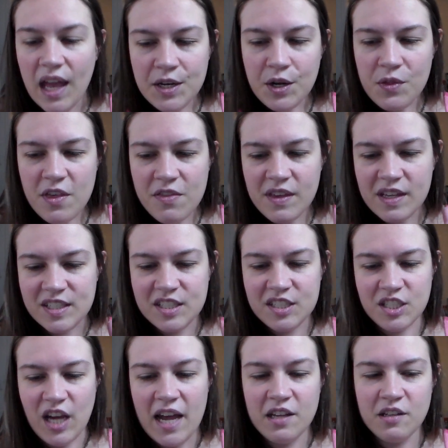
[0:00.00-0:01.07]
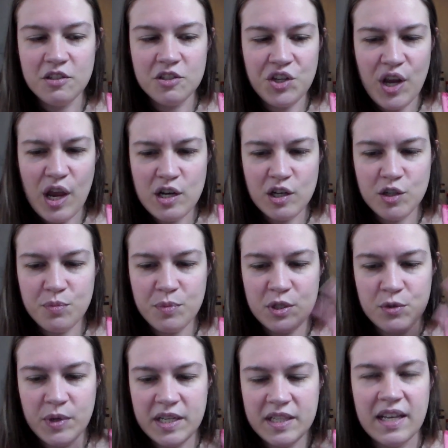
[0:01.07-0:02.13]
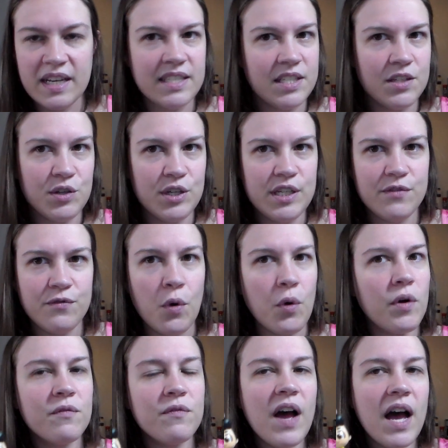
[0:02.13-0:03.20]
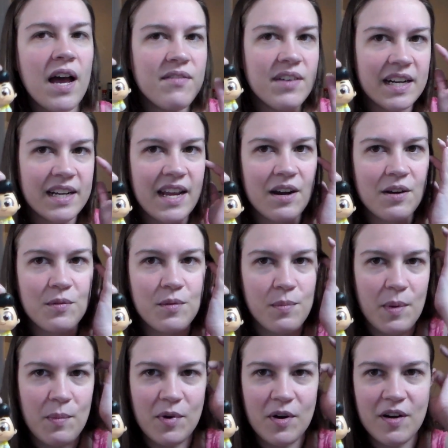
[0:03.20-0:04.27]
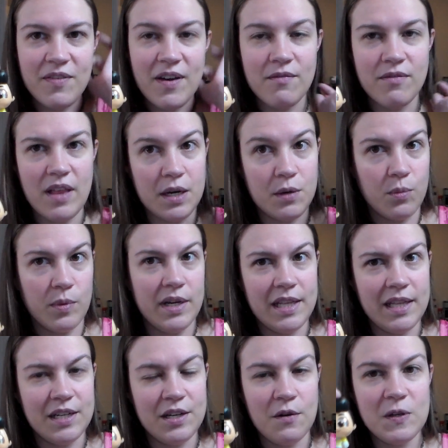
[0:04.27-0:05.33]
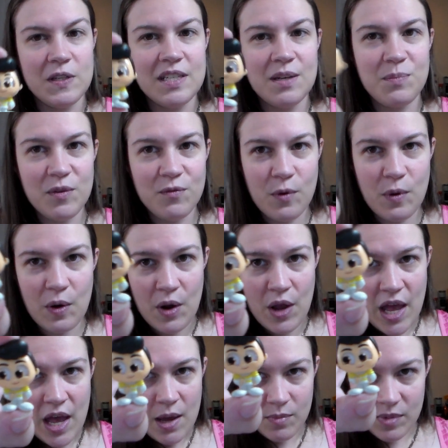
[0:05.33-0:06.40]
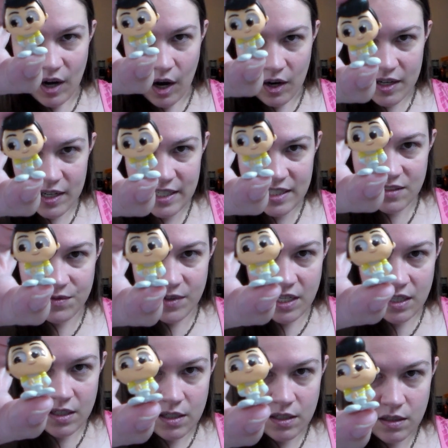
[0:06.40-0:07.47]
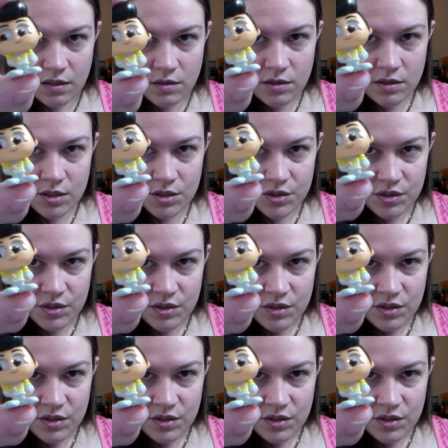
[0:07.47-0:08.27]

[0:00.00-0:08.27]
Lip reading: know that the style changed between like series 4 and 5, and I can't remember if I've like really noticed it before, but aren't his feet huge?